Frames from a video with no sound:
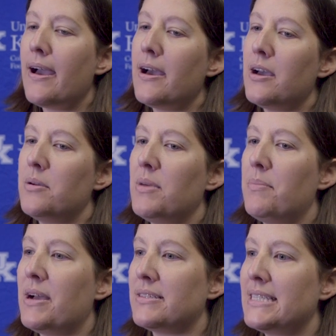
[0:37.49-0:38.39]
um,
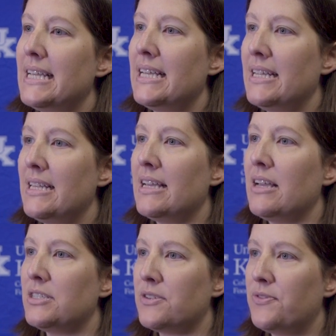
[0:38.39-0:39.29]
about 10
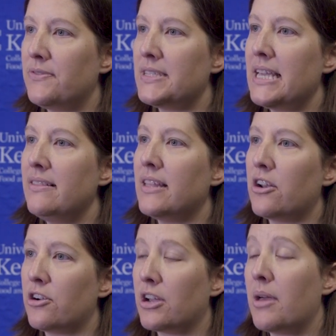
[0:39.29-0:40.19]
to 15
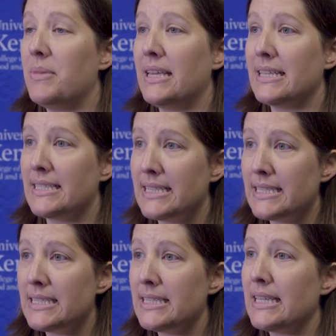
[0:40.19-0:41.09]
that are coming
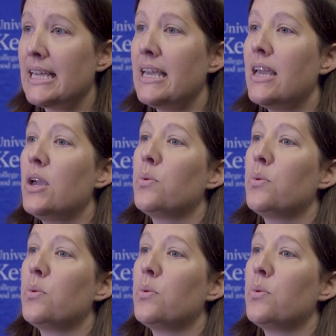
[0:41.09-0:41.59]
consistently.